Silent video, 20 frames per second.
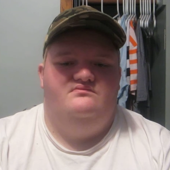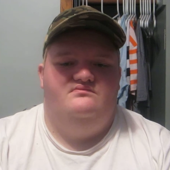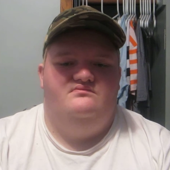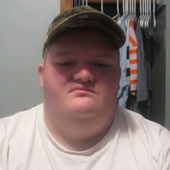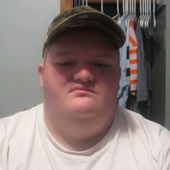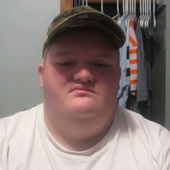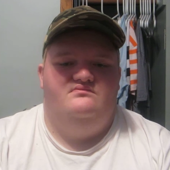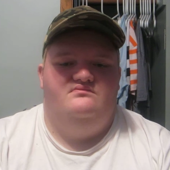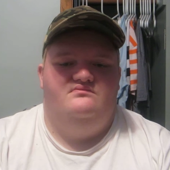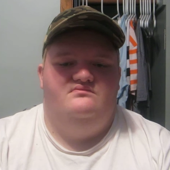
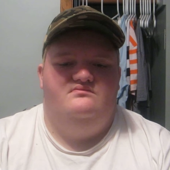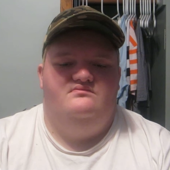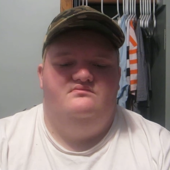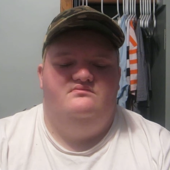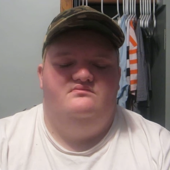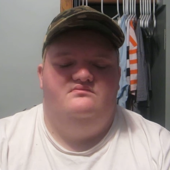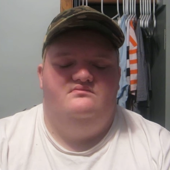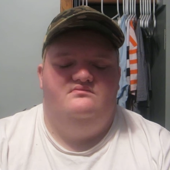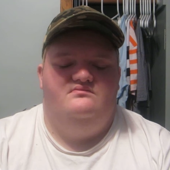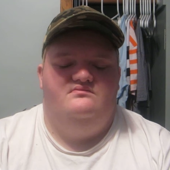
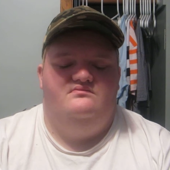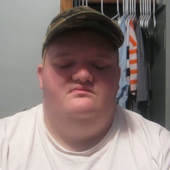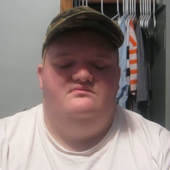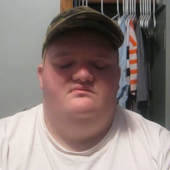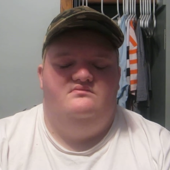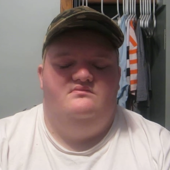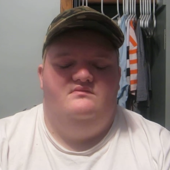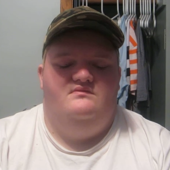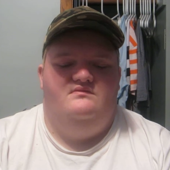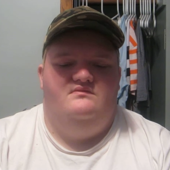
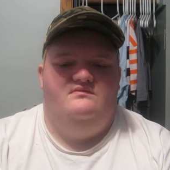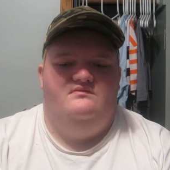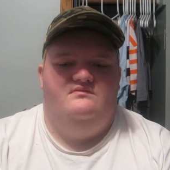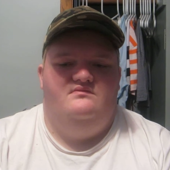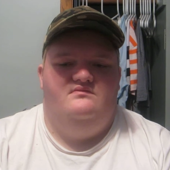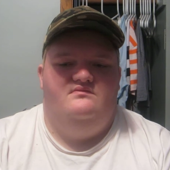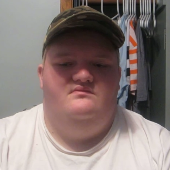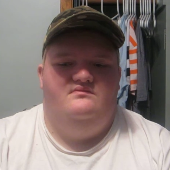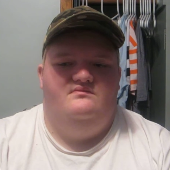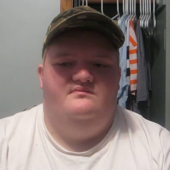
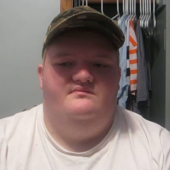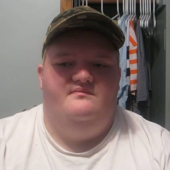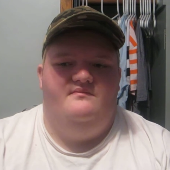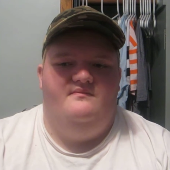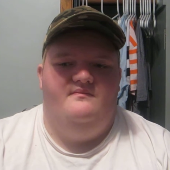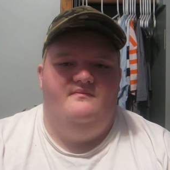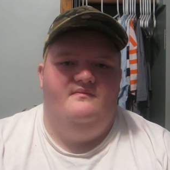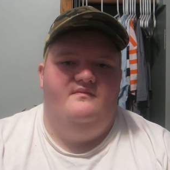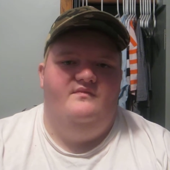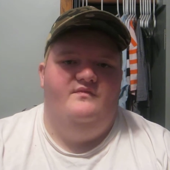
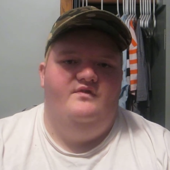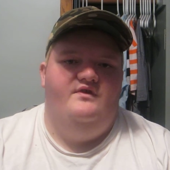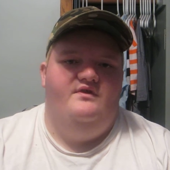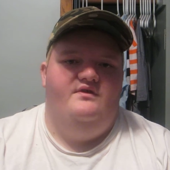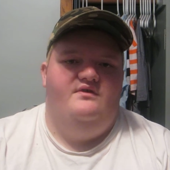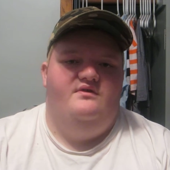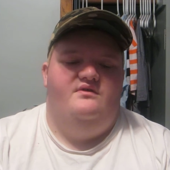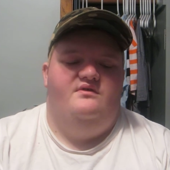(silence)